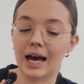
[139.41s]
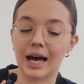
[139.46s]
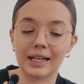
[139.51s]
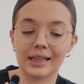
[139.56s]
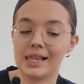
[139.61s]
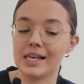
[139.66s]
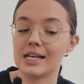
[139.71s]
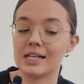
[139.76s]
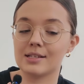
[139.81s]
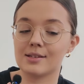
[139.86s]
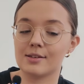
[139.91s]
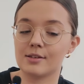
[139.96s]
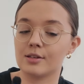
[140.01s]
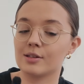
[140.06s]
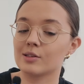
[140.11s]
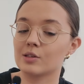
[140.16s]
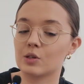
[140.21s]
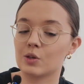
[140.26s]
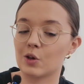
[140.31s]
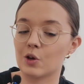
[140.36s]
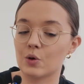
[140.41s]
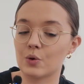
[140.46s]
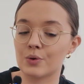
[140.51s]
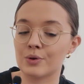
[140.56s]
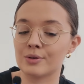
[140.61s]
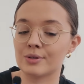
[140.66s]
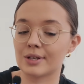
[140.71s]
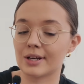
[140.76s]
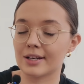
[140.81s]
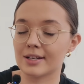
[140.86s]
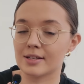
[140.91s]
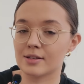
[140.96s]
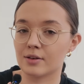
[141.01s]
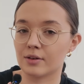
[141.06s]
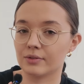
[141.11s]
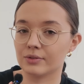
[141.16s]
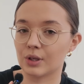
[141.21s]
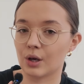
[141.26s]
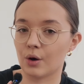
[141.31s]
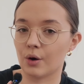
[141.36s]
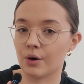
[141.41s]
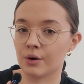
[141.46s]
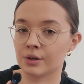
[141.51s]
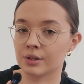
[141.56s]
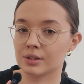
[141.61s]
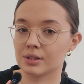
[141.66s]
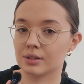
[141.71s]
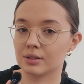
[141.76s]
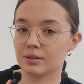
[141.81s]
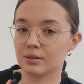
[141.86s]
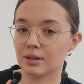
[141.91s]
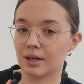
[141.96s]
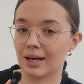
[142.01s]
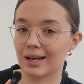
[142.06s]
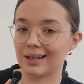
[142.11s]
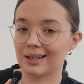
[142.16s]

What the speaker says: at least 2 sizes of the hooks,